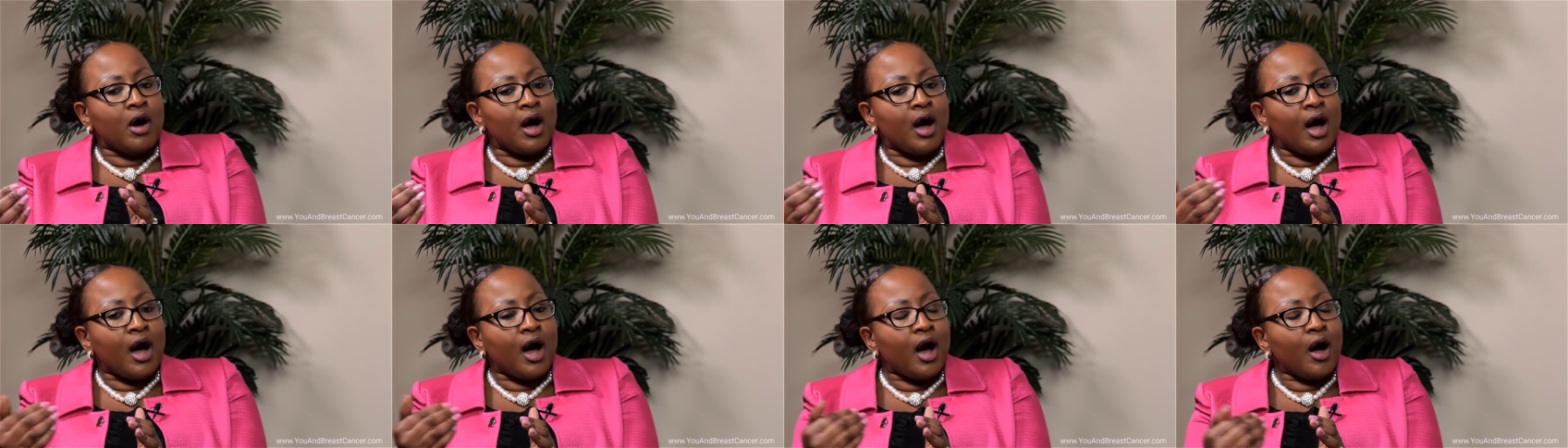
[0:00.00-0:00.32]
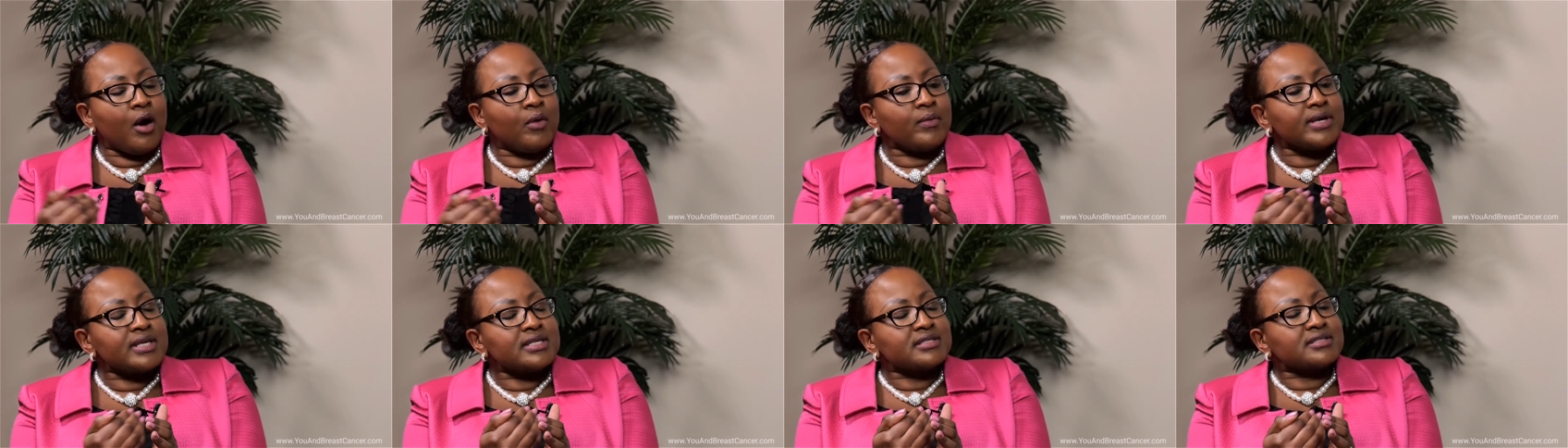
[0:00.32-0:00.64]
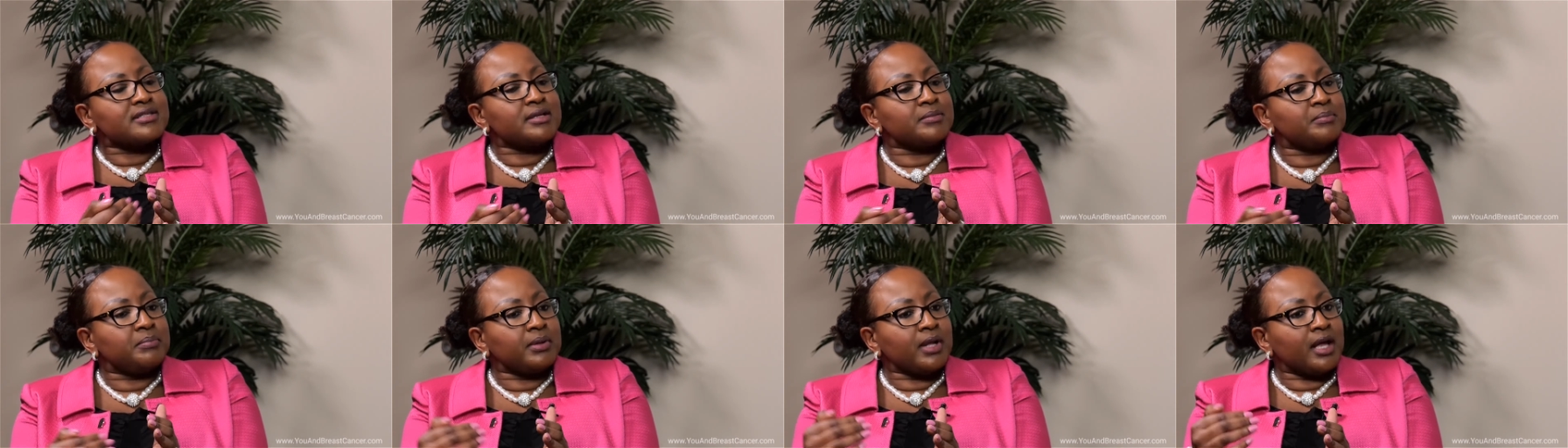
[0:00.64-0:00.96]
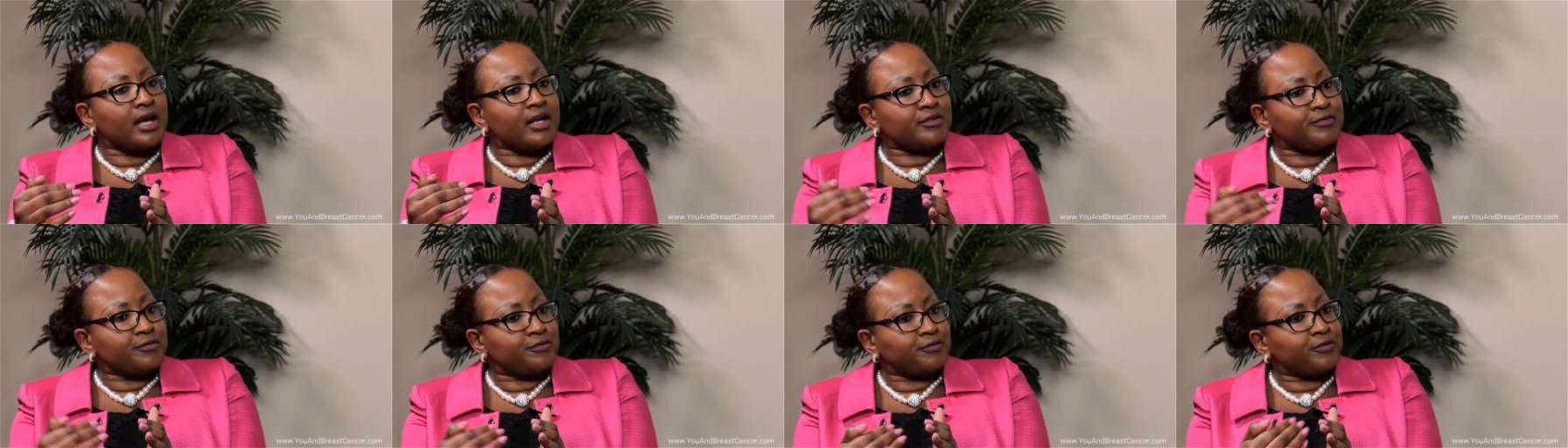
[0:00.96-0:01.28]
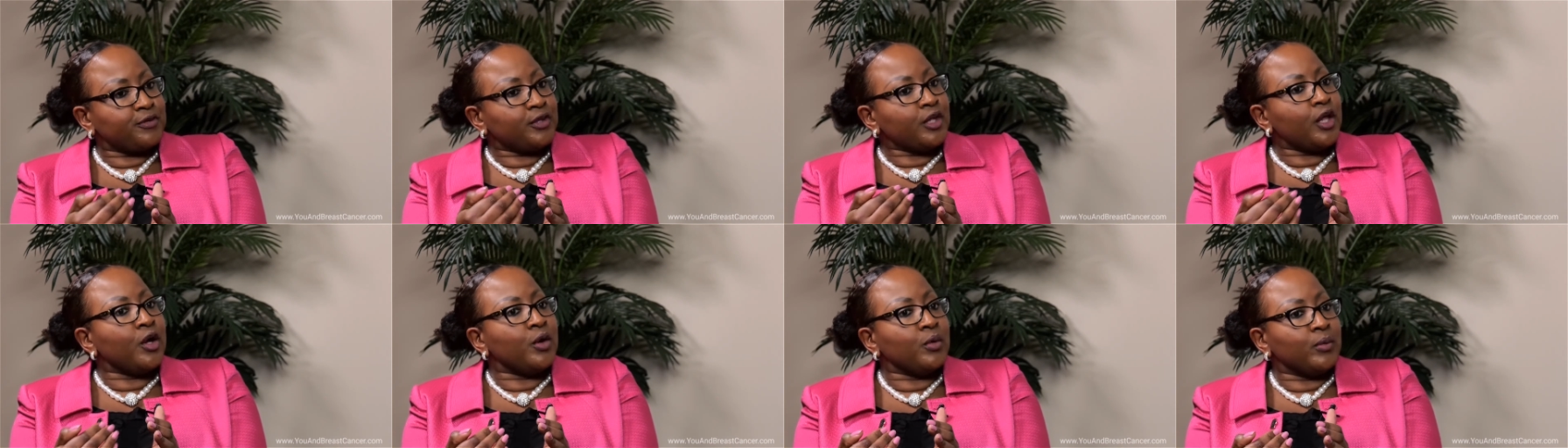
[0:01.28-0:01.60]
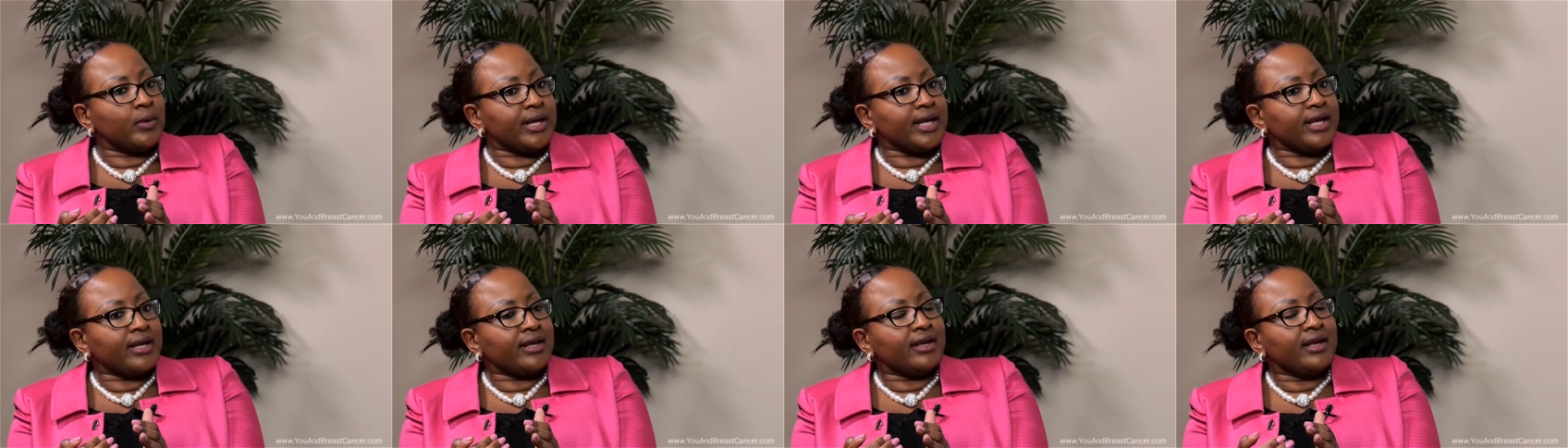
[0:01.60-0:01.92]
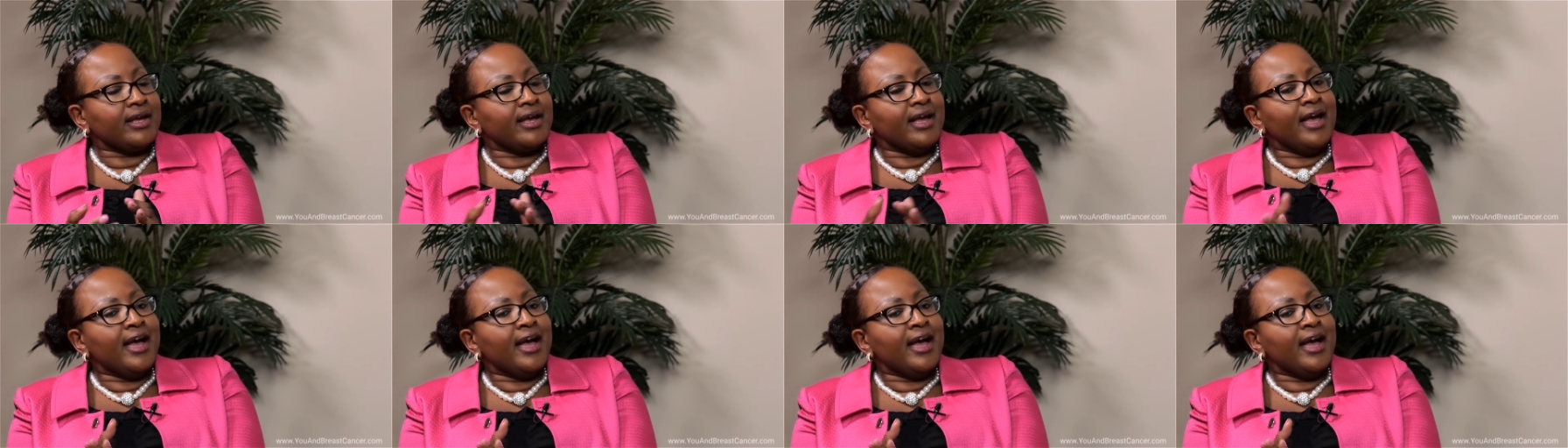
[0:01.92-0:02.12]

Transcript: how is the blood flowing?